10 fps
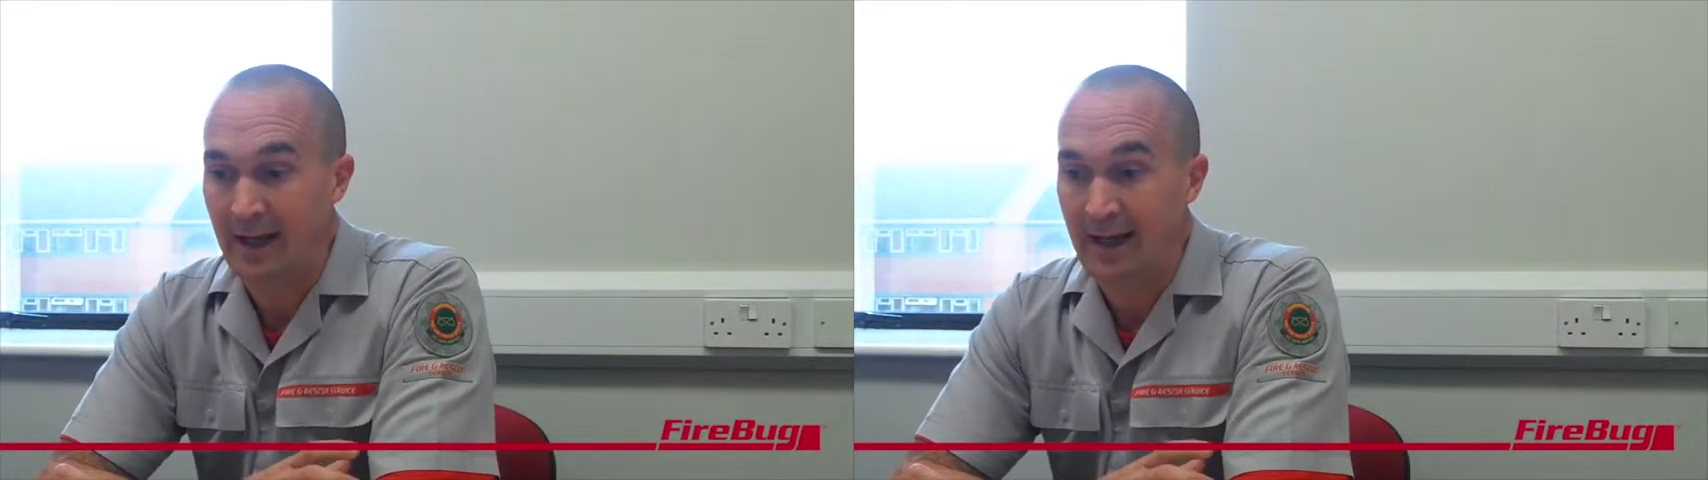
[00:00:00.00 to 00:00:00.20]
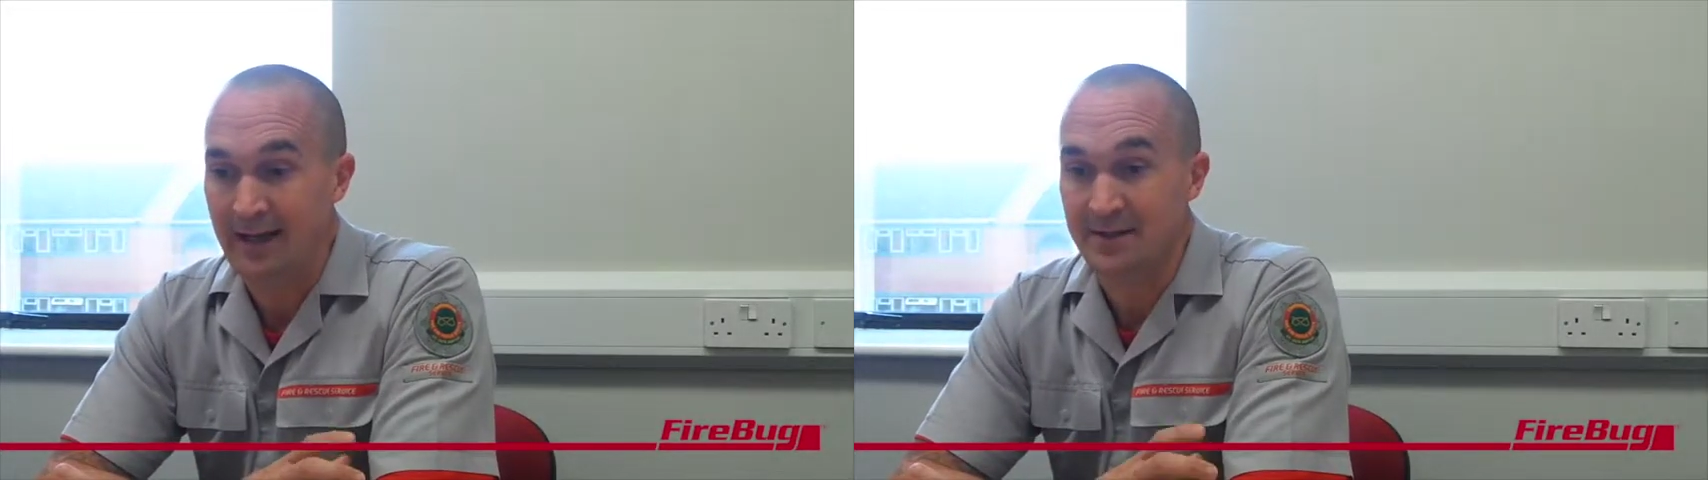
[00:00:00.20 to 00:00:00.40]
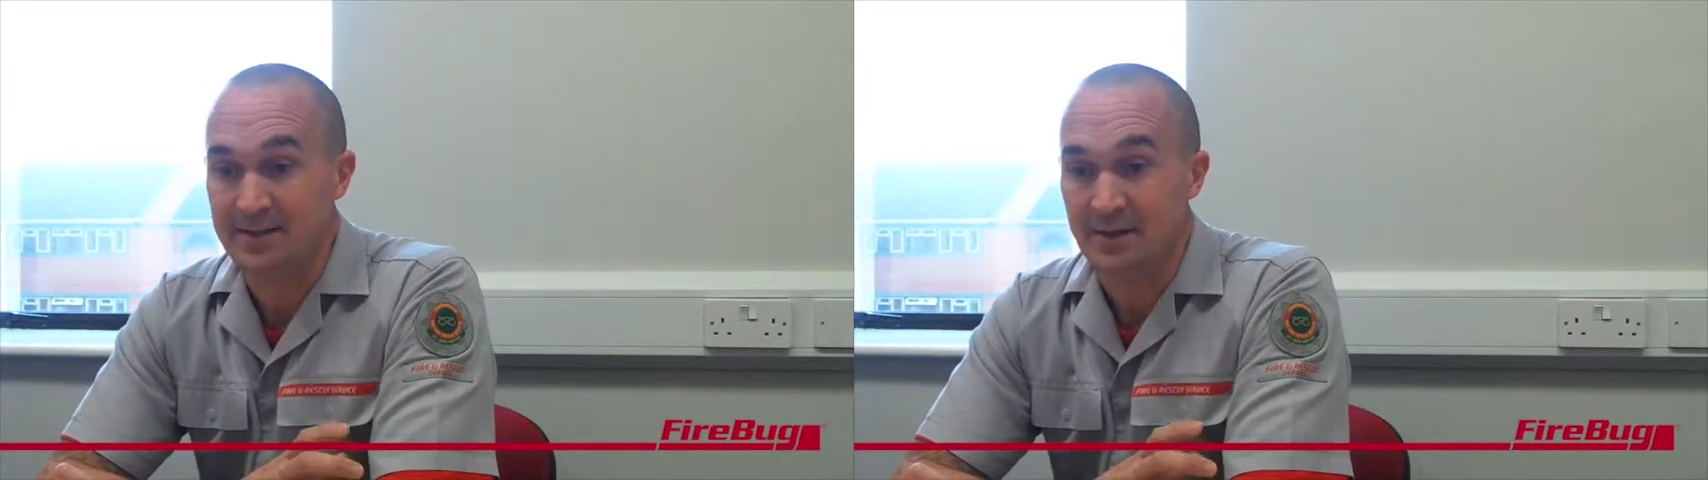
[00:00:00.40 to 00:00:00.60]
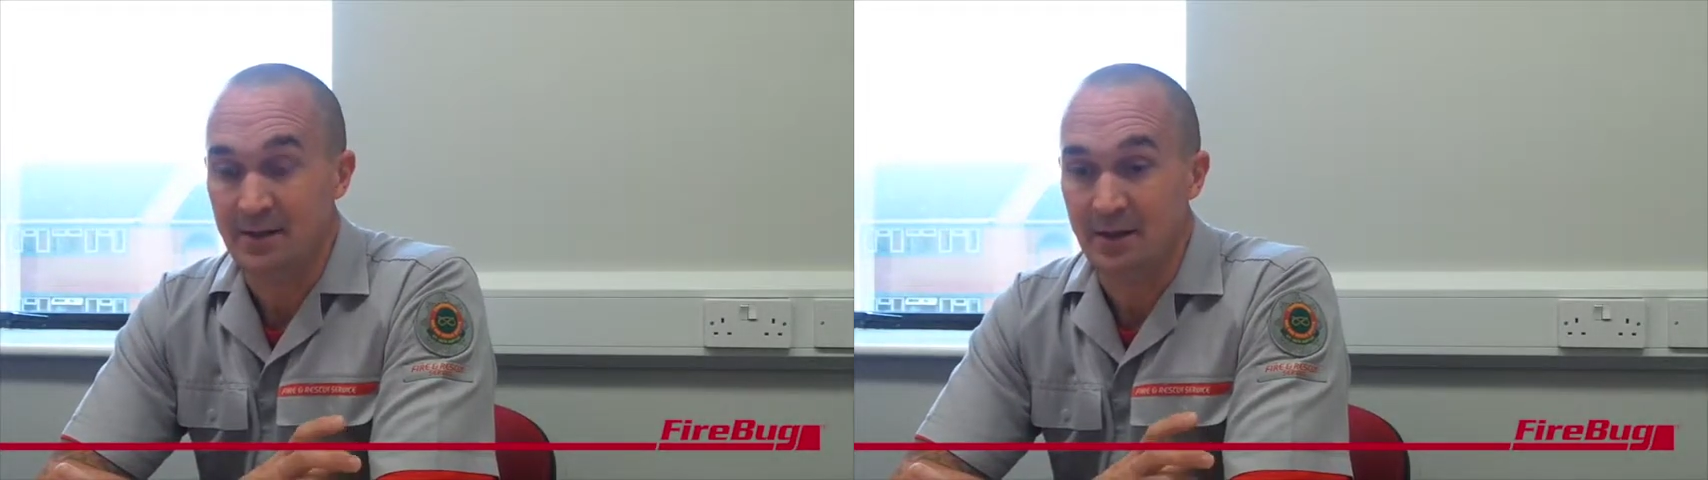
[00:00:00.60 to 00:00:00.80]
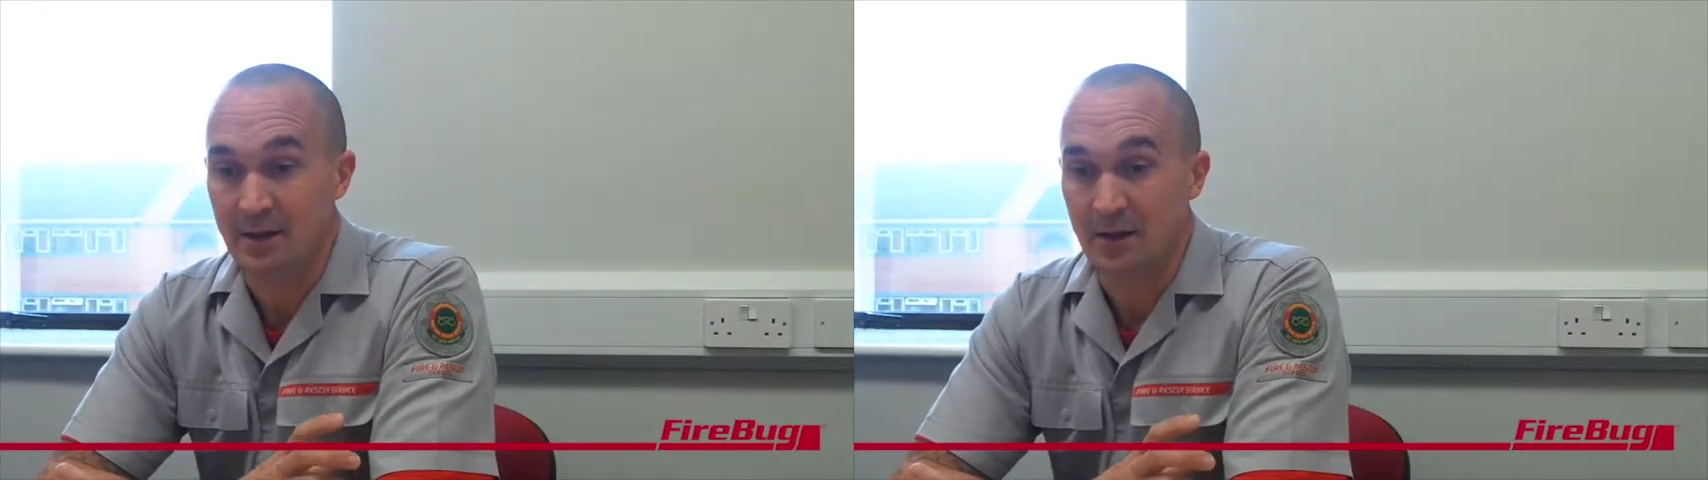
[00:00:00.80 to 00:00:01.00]
and
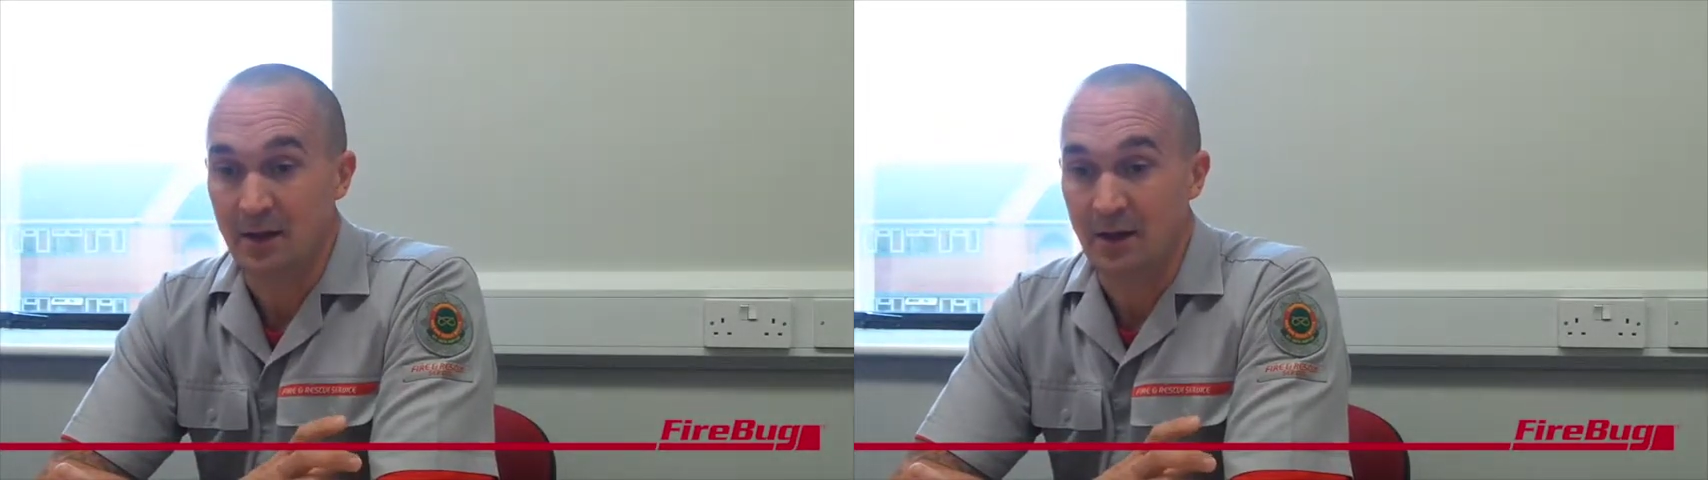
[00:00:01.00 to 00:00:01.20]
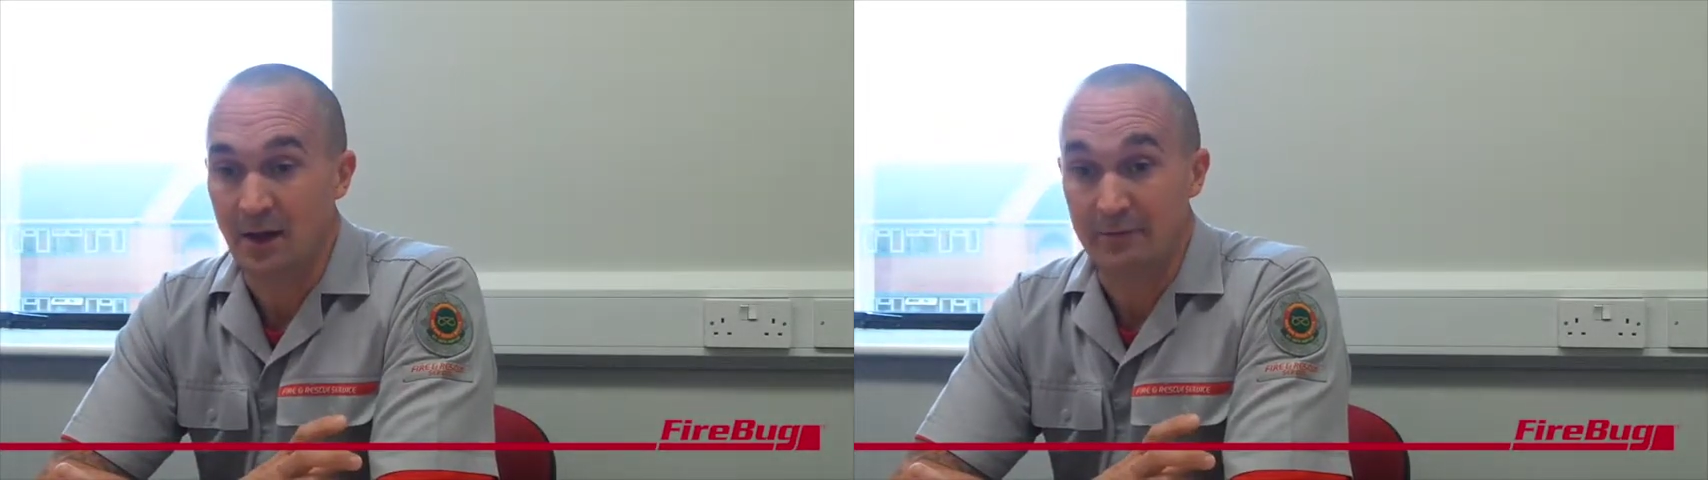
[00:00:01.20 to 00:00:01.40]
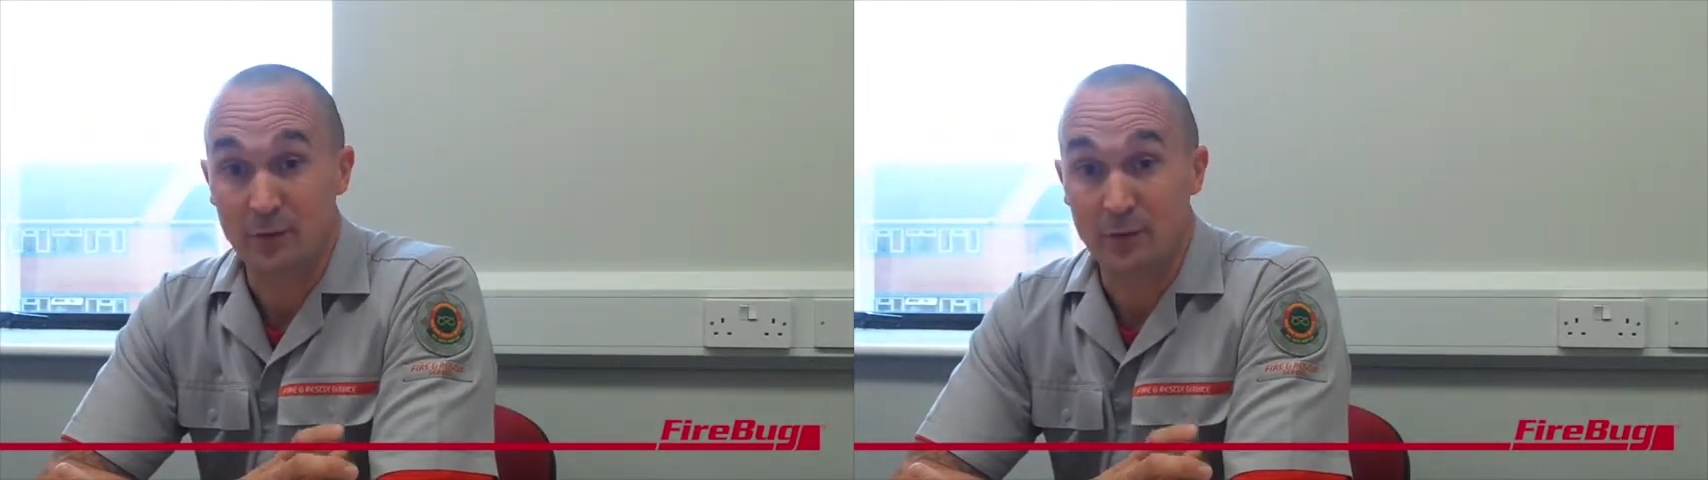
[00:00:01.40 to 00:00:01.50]
I've